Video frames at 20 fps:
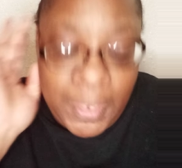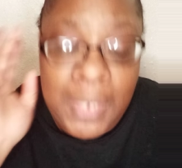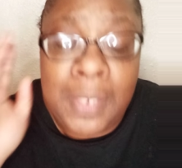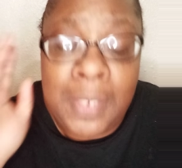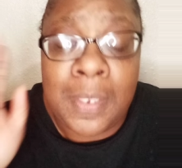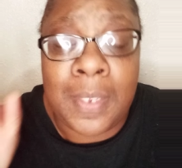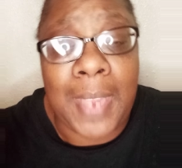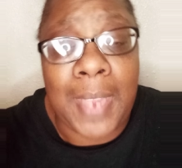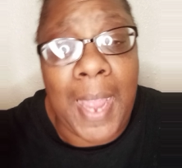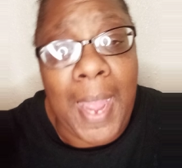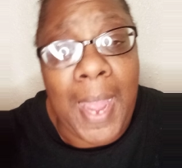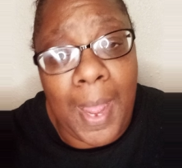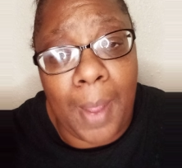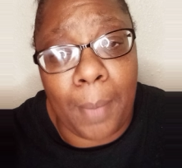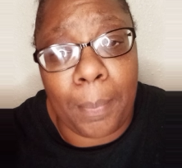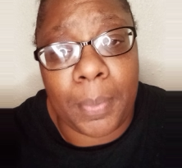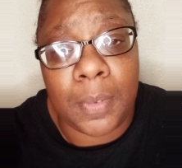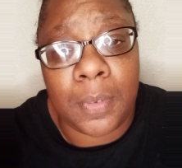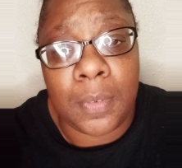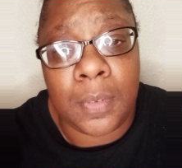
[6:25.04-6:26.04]
stop.
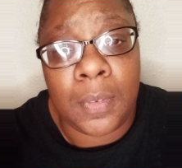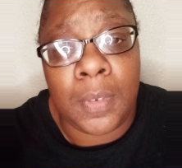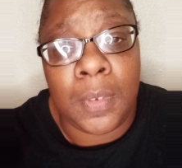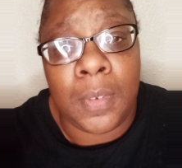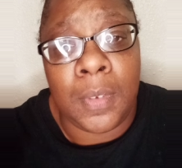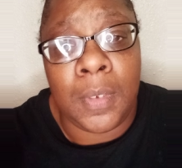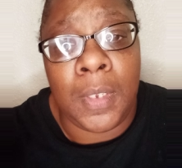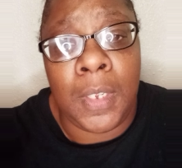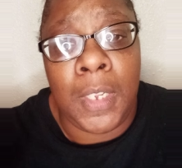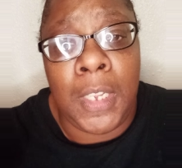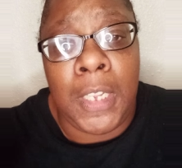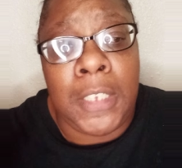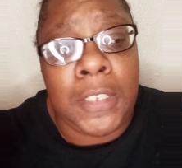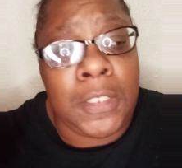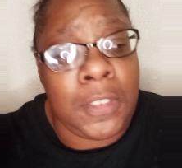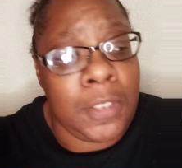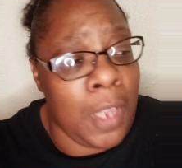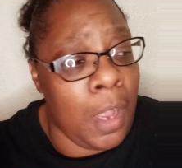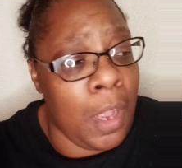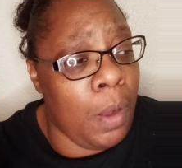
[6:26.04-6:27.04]

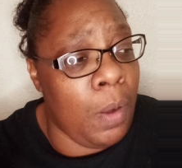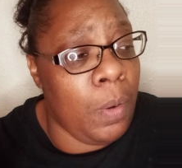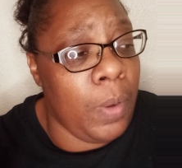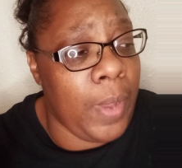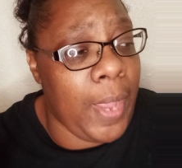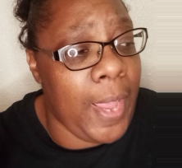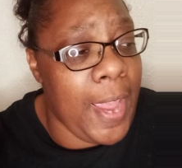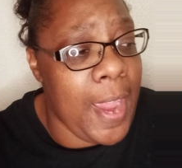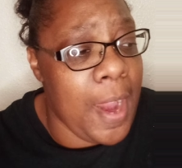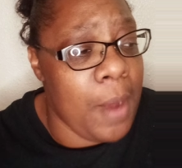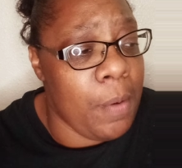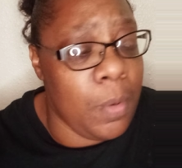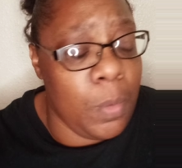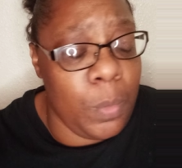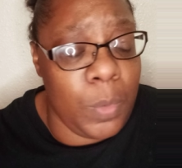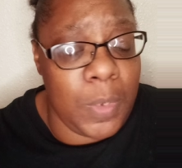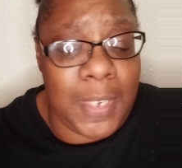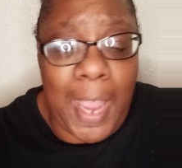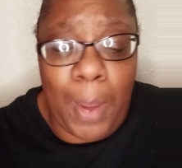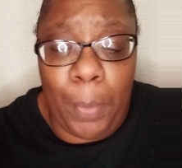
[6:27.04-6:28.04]
So Aaron
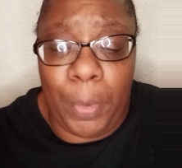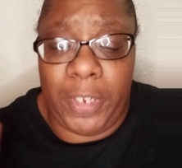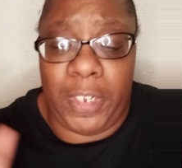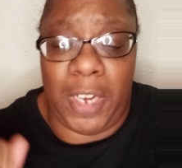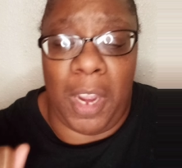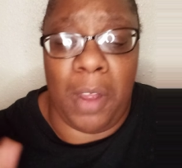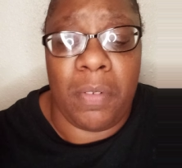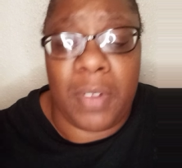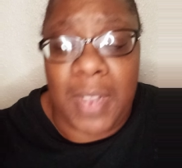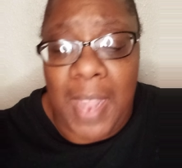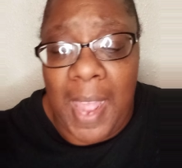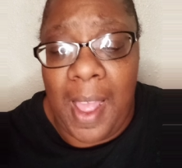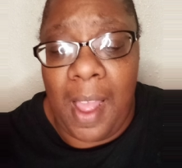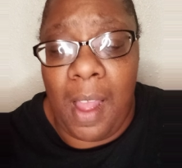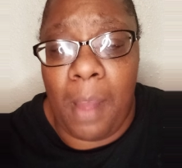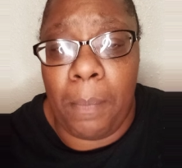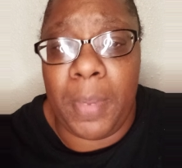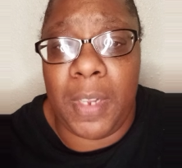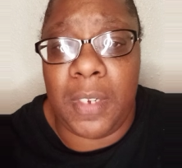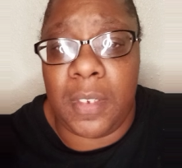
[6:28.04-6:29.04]
was like, well, don't
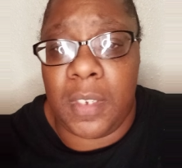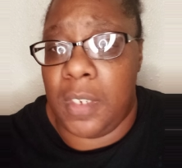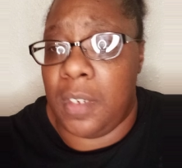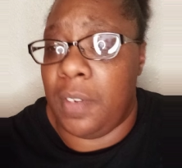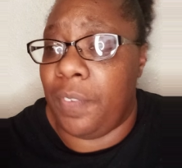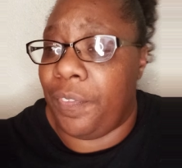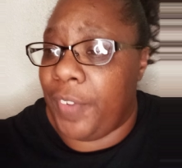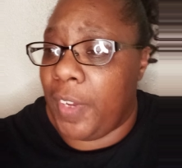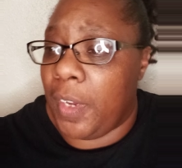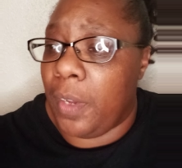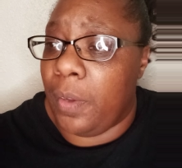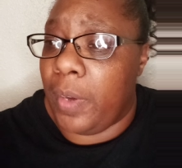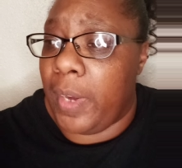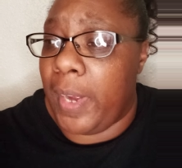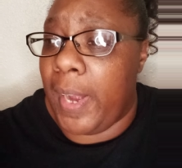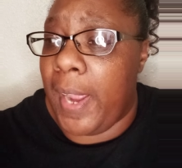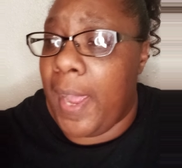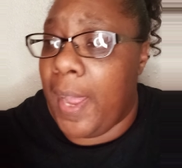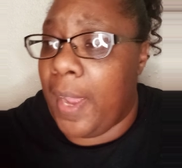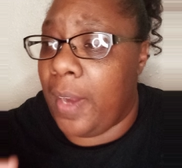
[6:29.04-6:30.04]
call me until you figure it
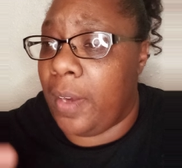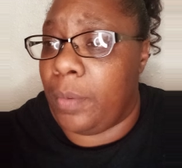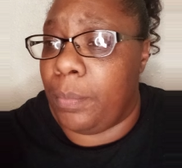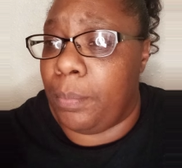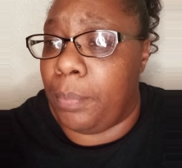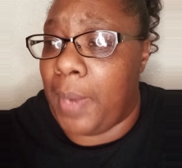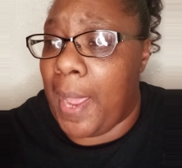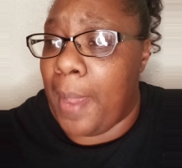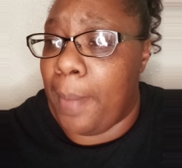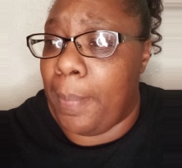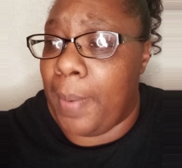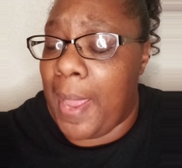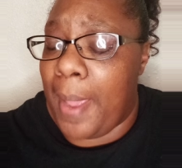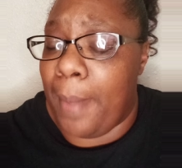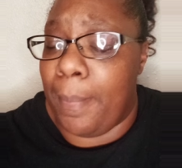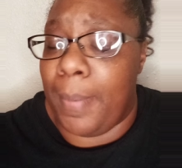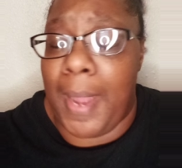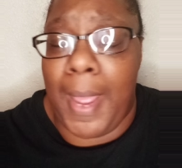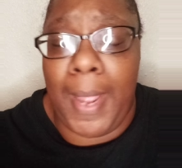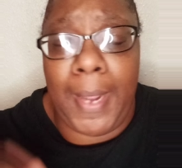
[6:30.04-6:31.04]
out, and blah,
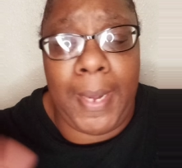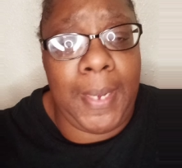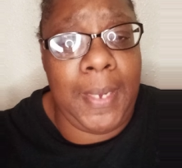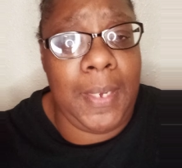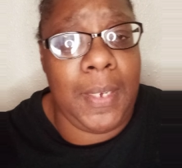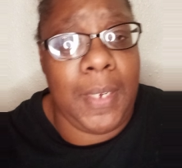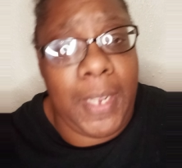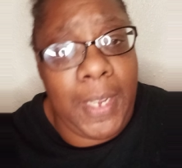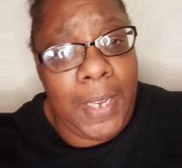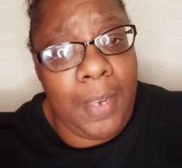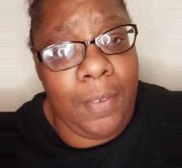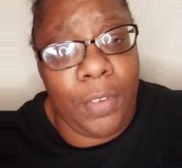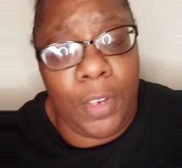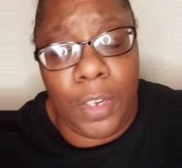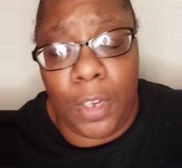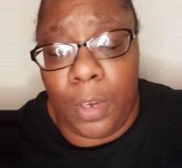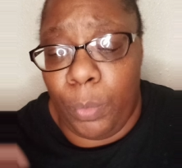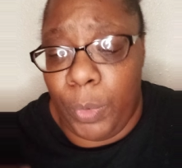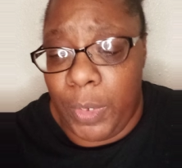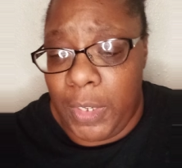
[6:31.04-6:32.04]
blah, blah. He leave,
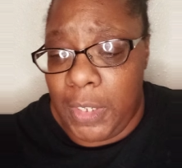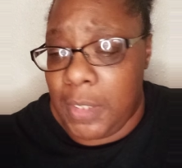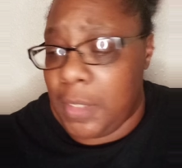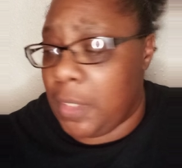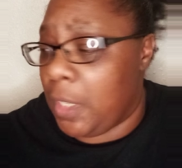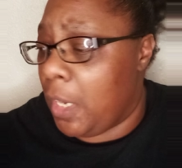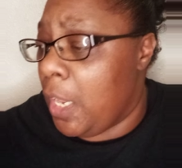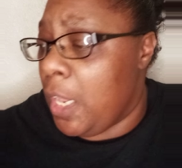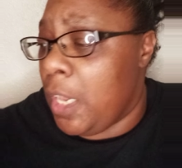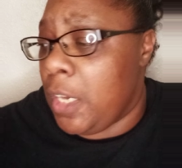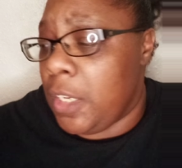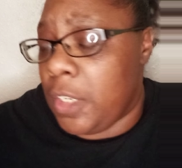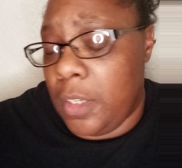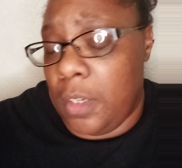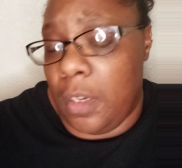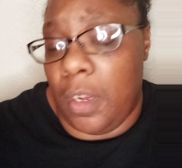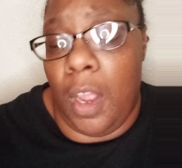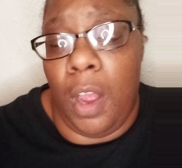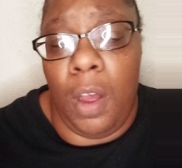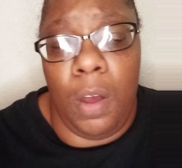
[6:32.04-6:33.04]
with his,
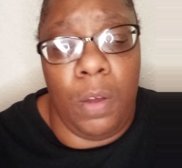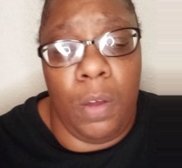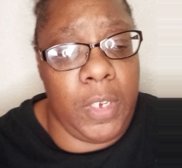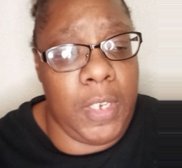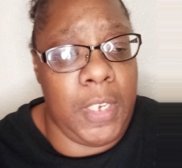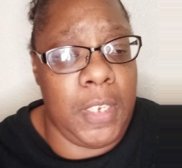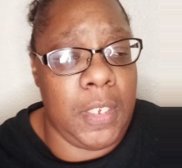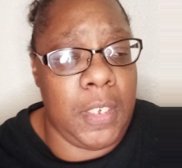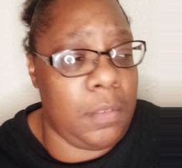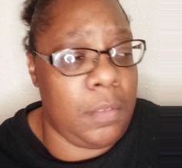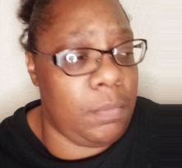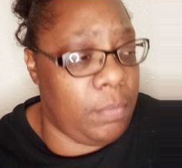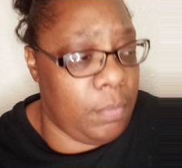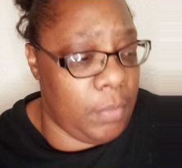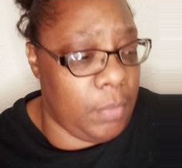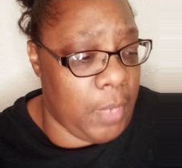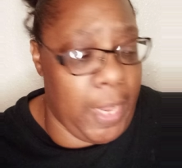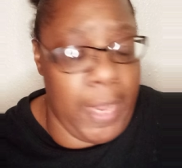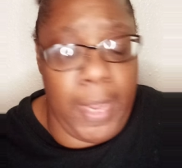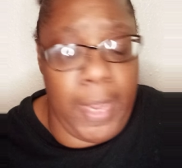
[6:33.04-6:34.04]
holding his
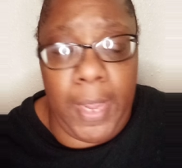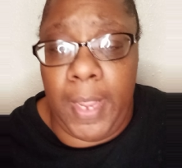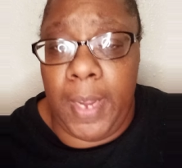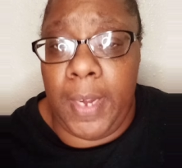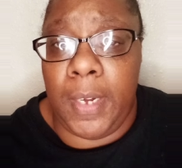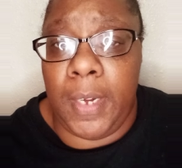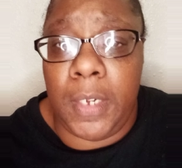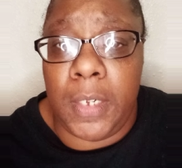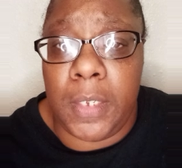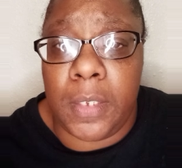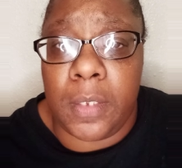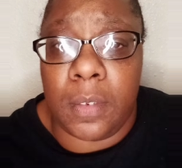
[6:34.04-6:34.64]
hand and